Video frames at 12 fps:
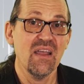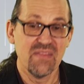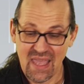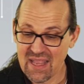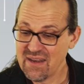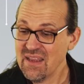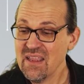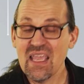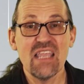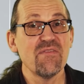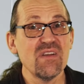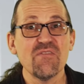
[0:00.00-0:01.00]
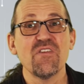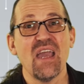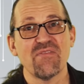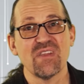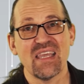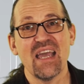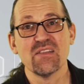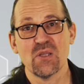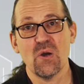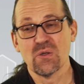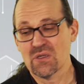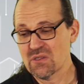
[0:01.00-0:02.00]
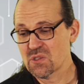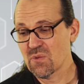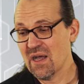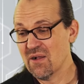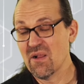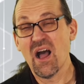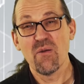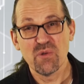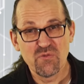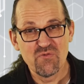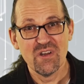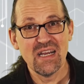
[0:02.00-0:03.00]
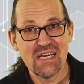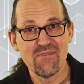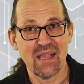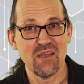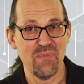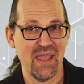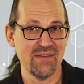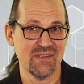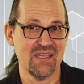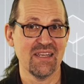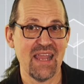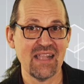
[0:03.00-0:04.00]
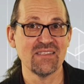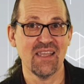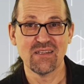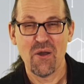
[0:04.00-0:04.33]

then even if you have to get a dongle as well, I would really recommend connecting.